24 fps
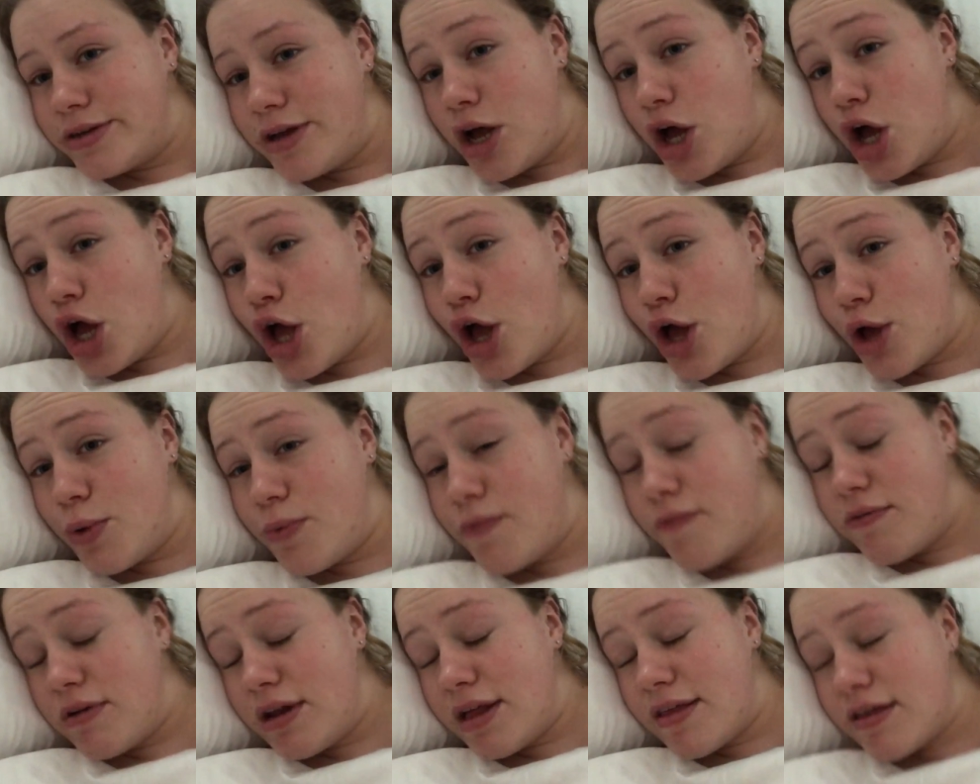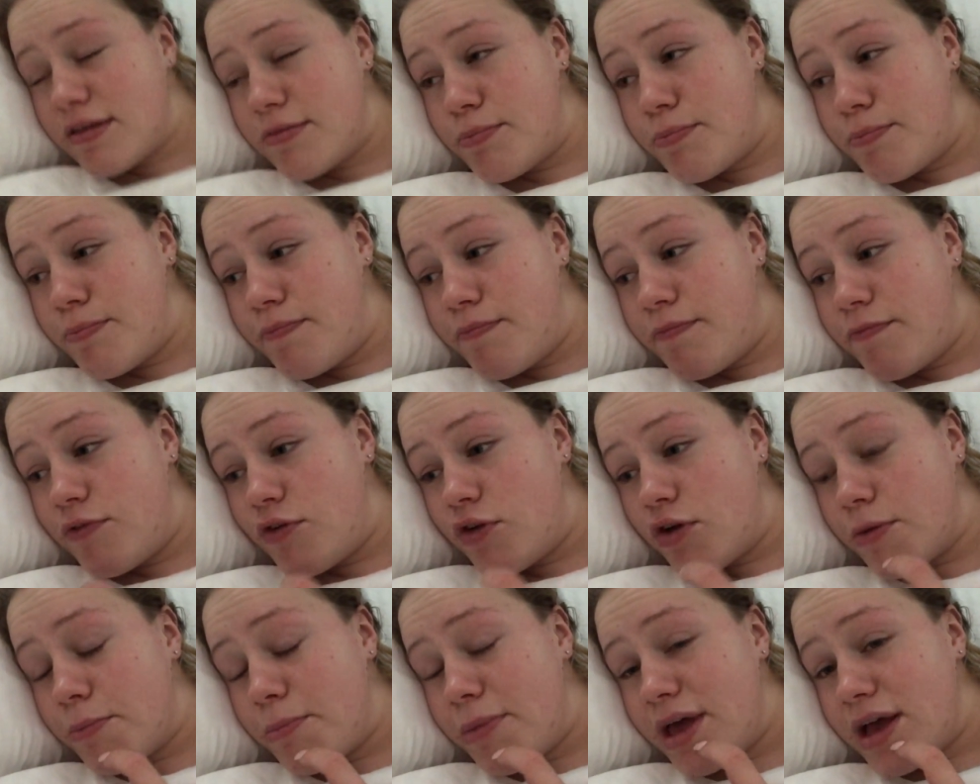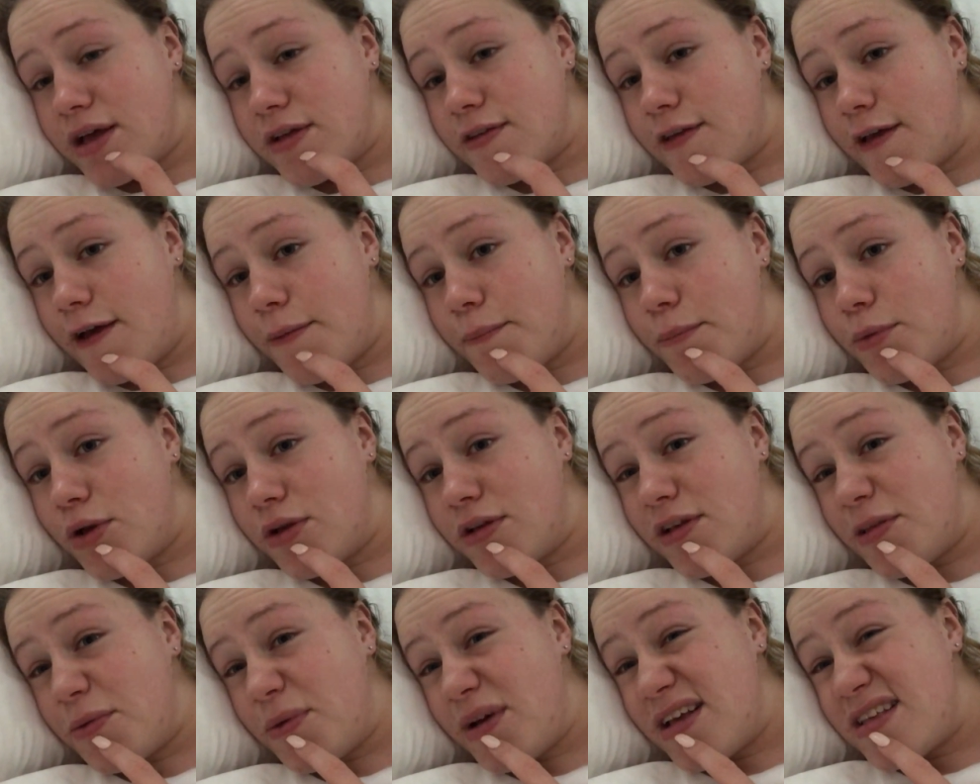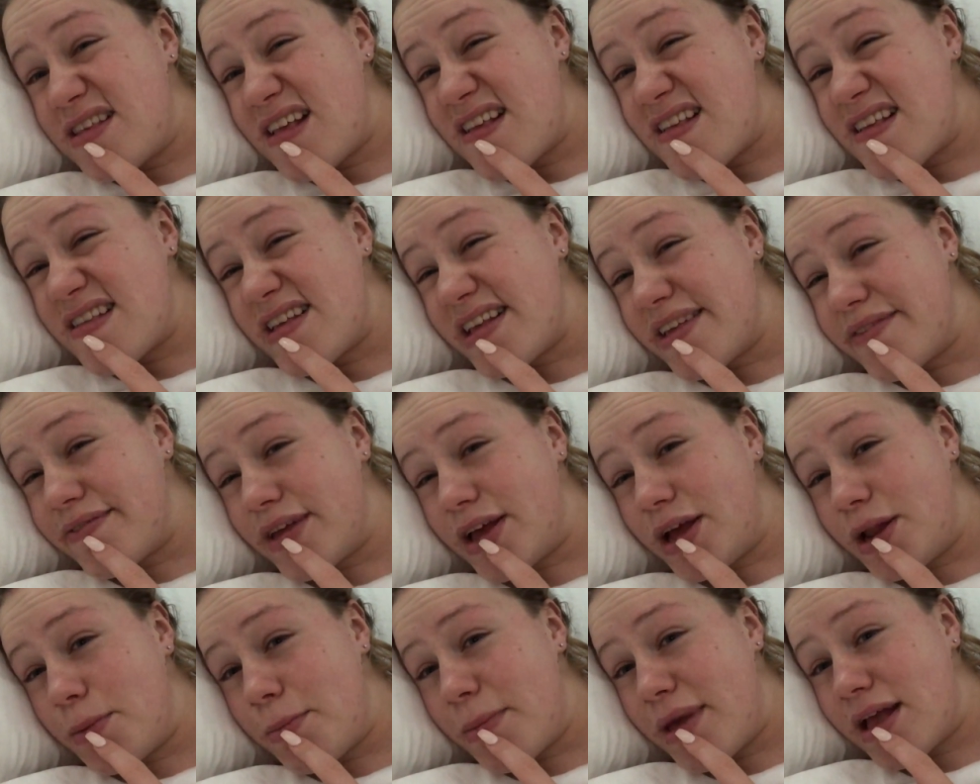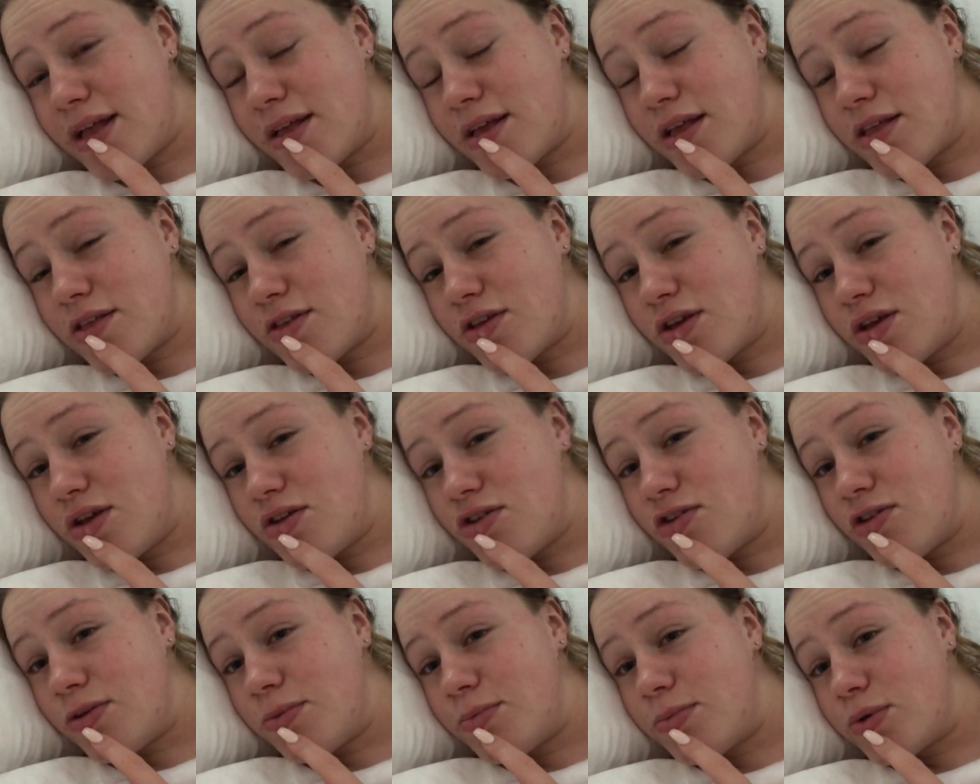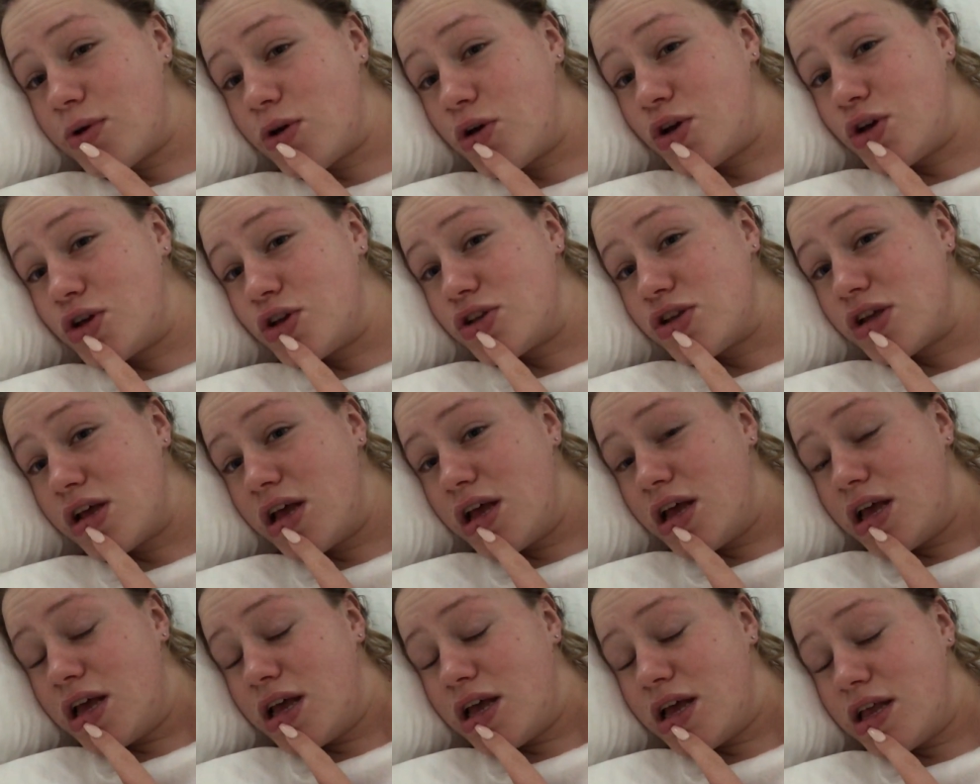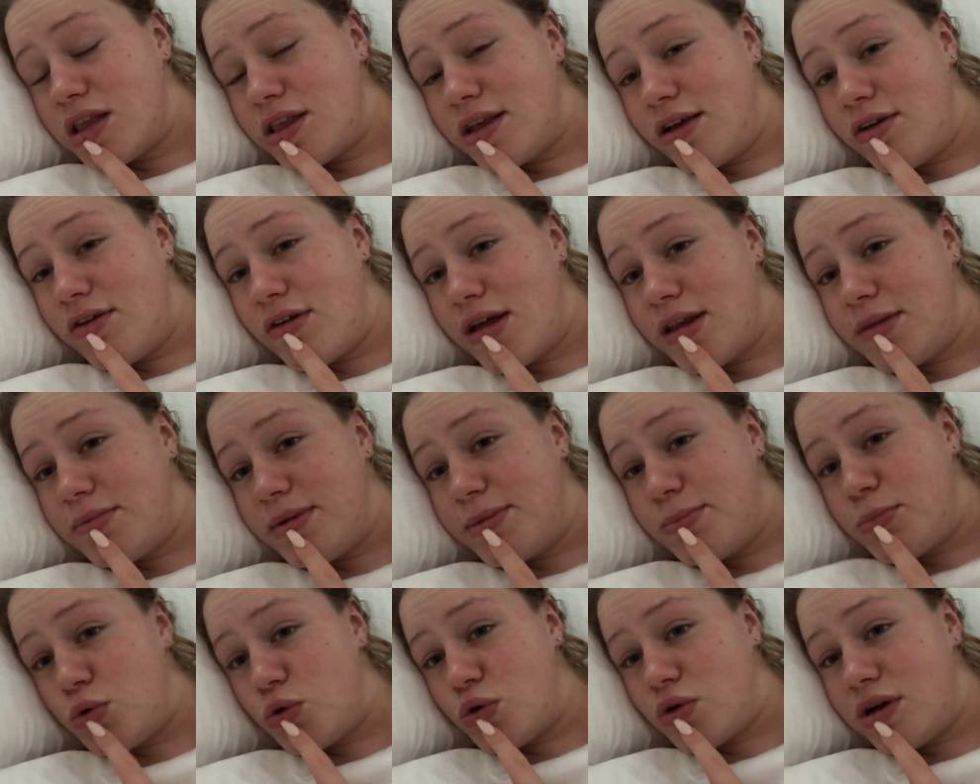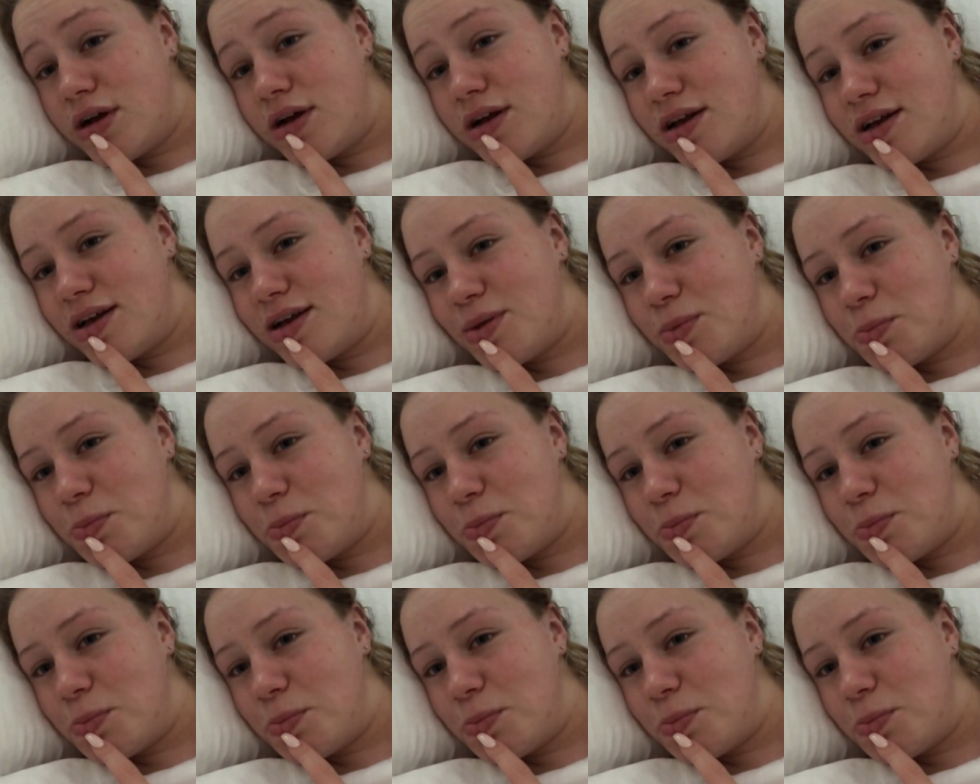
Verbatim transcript: hopefully this vlog picks up because otherwise this isn't even going to make it to YouTube because it's incredibly boring.